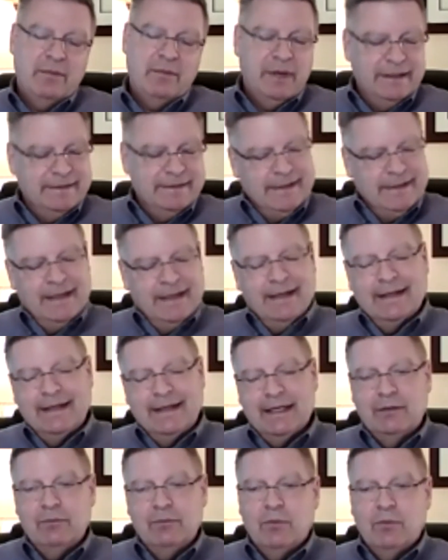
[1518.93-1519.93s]
But
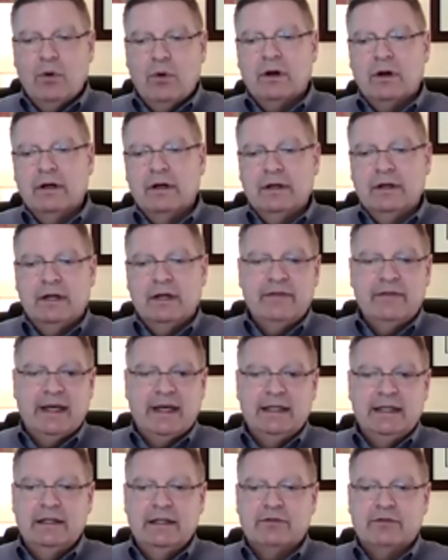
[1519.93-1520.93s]
again, more of
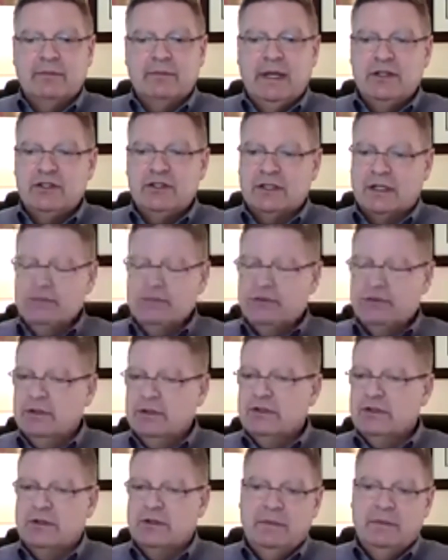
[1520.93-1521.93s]
that information I'm sure
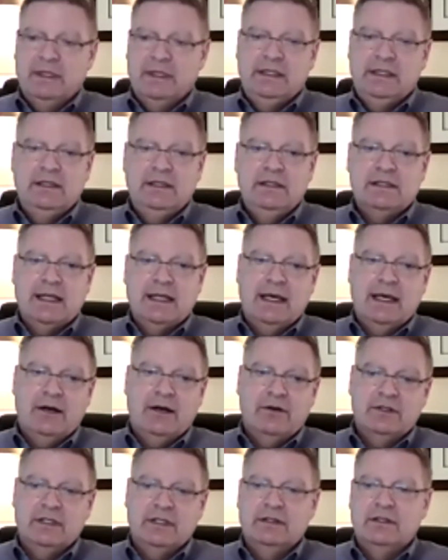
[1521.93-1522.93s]
is going to be teased
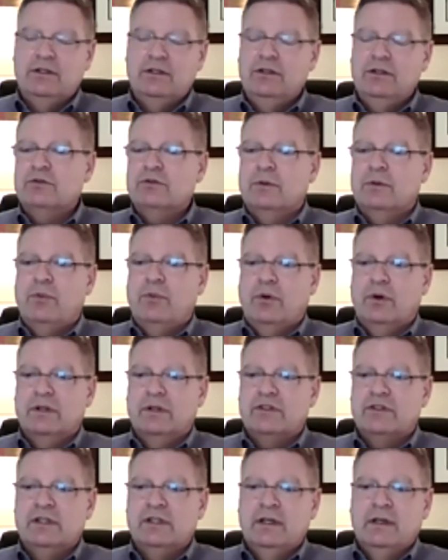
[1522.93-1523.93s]
out in the news
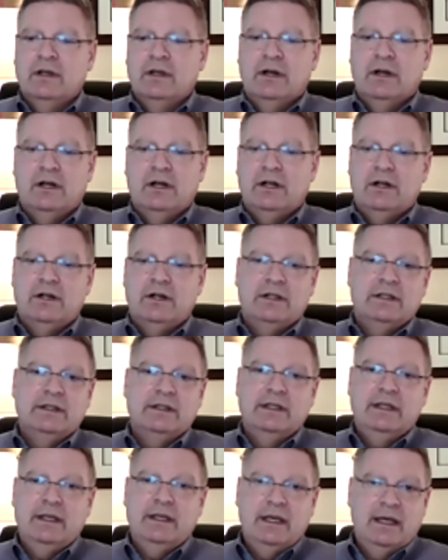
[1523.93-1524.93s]
reports
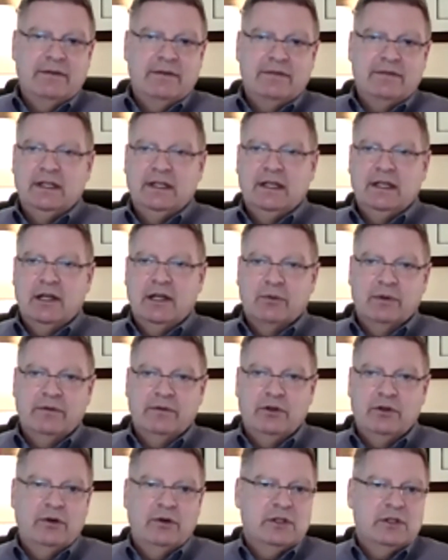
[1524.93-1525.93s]
on the FDA
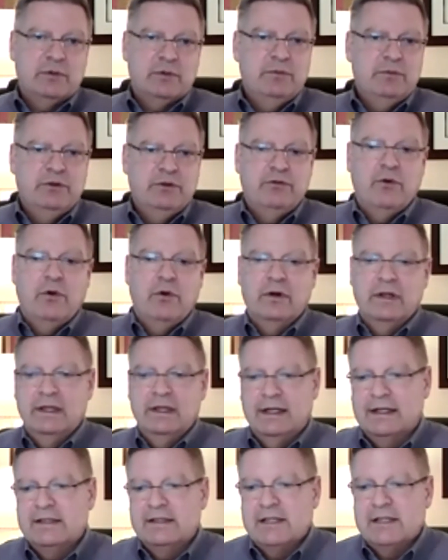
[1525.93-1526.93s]
review as we move forward in
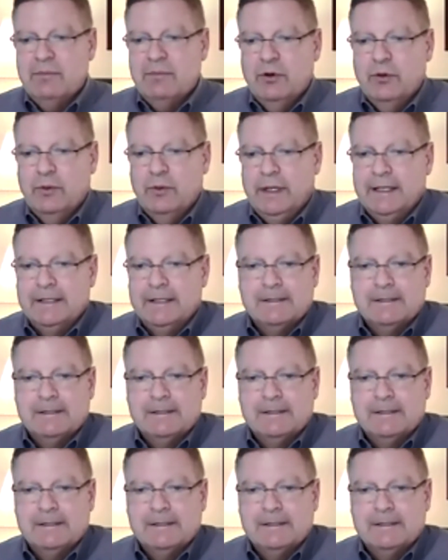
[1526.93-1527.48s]
the next couple of weeks.